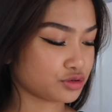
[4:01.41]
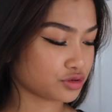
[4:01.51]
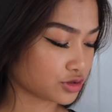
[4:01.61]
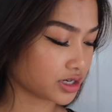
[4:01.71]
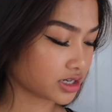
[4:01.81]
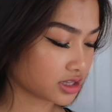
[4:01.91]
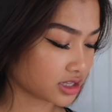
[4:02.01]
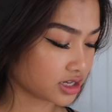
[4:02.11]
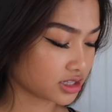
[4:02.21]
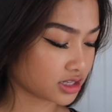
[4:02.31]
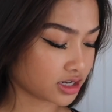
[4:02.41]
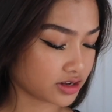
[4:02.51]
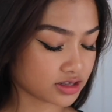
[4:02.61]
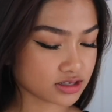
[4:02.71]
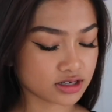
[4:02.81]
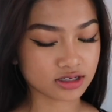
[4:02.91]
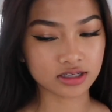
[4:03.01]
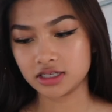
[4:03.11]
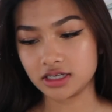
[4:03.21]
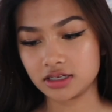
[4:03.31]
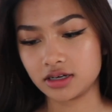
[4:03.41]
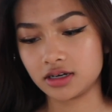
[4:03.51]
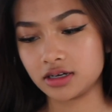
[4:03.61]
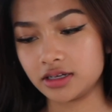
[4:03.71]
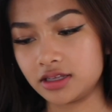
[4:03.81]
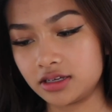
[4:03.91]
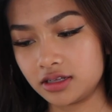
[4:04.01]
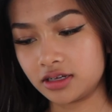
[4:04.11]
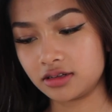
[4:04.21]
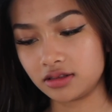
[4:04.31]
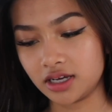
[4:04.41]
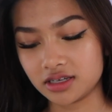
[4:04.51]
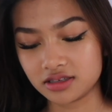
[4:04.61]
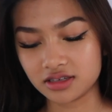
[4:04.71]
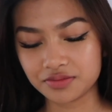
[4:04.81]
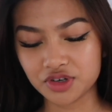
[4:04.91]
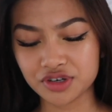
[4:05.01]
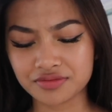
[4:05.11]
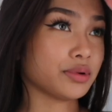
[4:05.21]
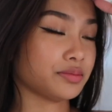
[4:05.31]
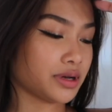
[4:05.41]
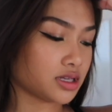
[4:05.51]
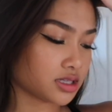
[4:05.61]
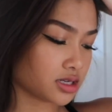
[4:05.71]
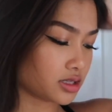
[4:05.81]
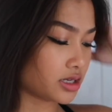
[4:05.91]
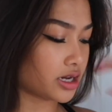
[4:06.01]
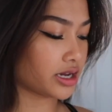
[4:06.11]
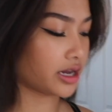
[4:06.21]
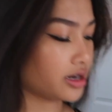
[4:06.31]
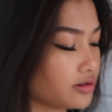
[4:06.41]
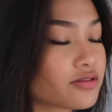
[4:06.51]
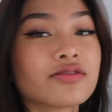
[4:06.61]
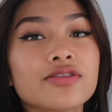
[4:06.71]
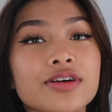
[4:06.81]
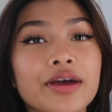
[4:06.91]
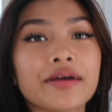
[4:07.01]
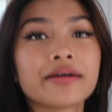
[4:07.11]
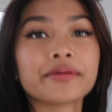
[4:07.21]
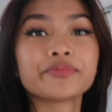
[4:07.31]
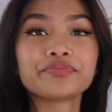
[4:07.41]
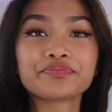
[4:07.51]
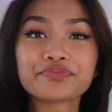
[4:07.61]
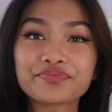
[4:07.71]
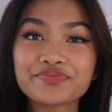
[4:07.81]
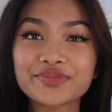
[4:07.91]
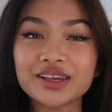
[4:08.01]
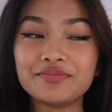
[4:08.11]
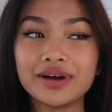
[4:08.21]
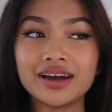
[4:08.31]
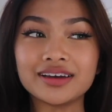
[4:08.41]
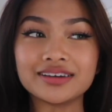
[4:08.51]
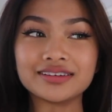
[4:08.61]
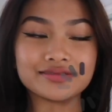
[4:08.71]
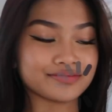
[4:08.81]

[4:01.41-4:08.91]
trick thing that I saw on TikTok, I think like last summer. But basically I have my